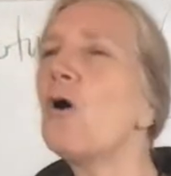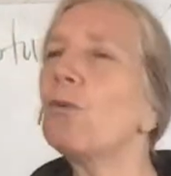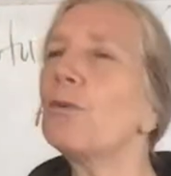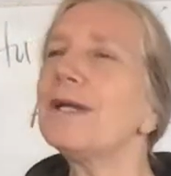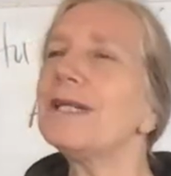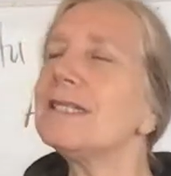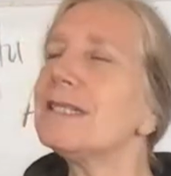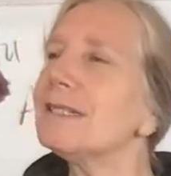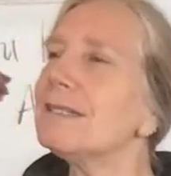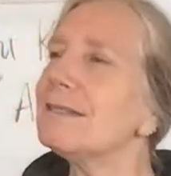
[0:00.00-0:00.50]

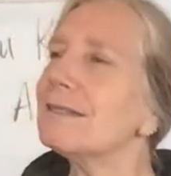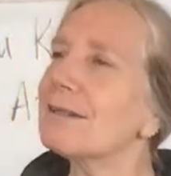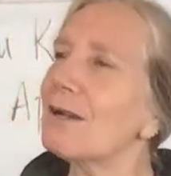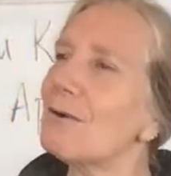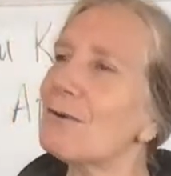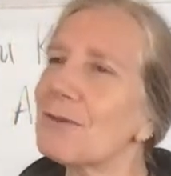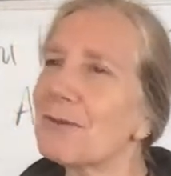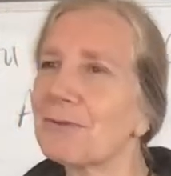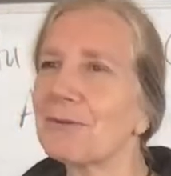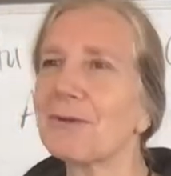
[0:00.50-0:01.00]
We didn't
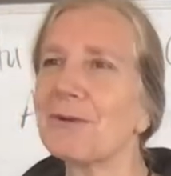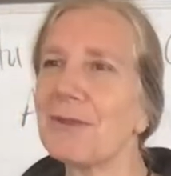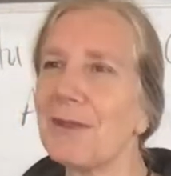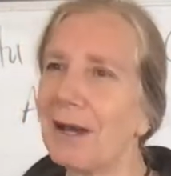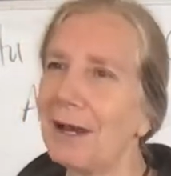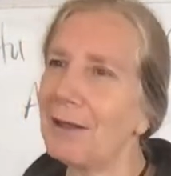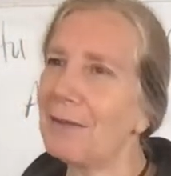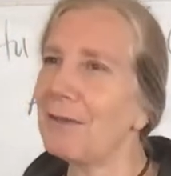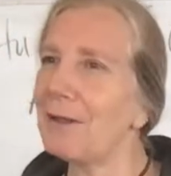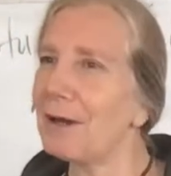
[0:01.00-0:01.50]
go through
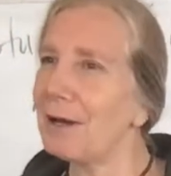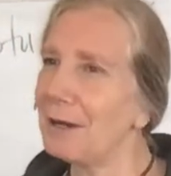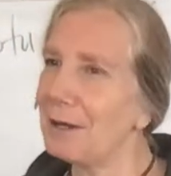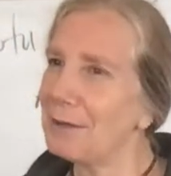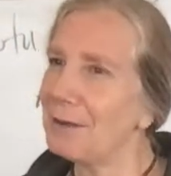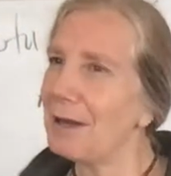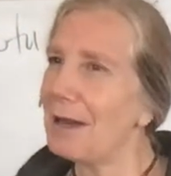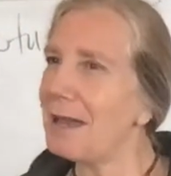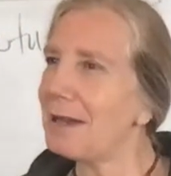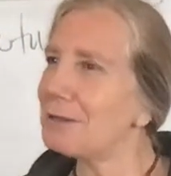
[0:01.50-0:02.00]
the the,
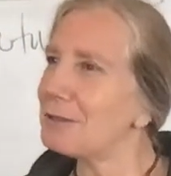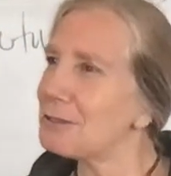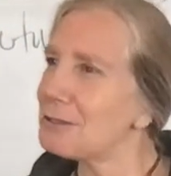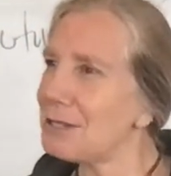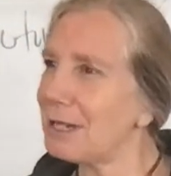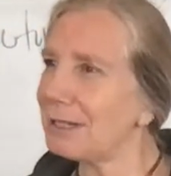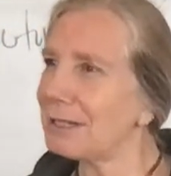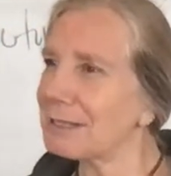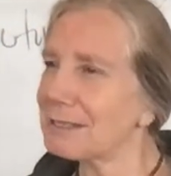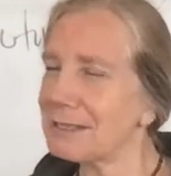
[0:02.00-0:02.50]
the
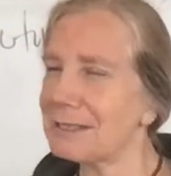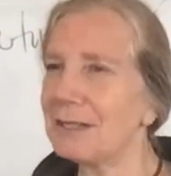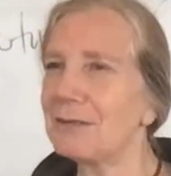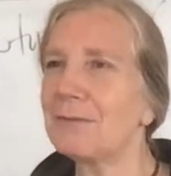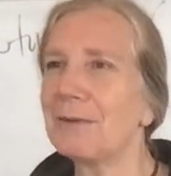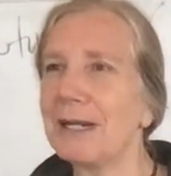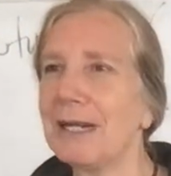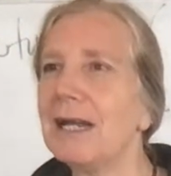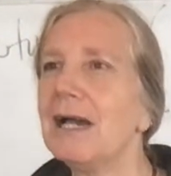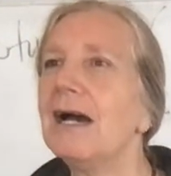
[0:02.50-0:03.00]
energetics, did
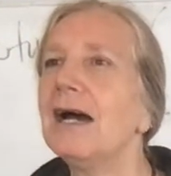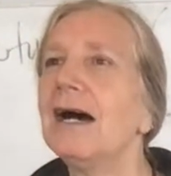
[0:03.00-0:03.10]
we?